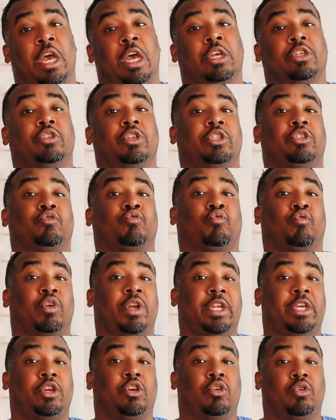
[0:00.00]
So it's
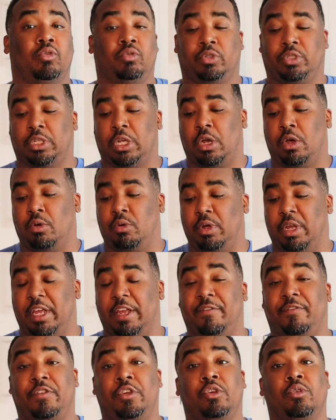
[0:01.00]
really cool. So
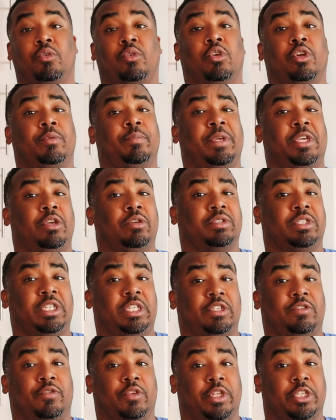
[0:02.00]
if you're going to be using
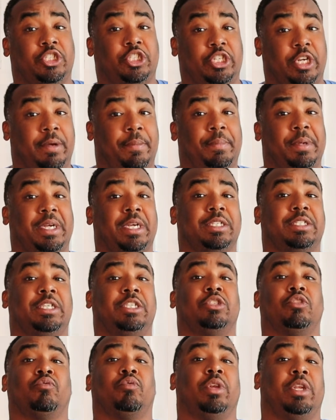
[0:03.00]
these for the gym, because
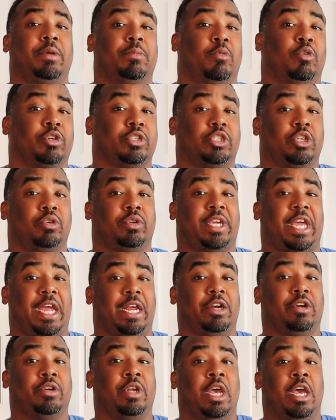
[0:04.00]
these are really more so
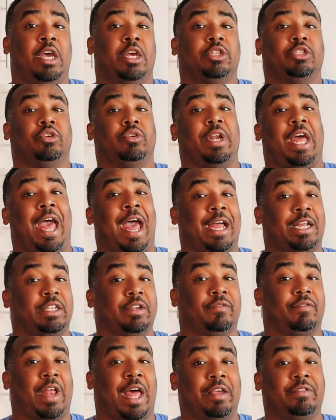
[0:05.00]
catered to an
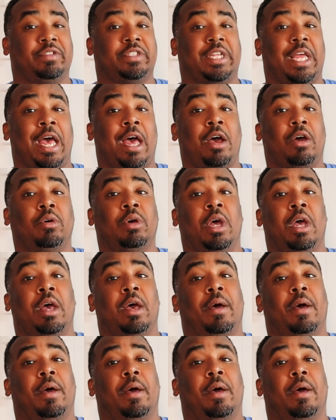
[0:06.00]
active lifestyle,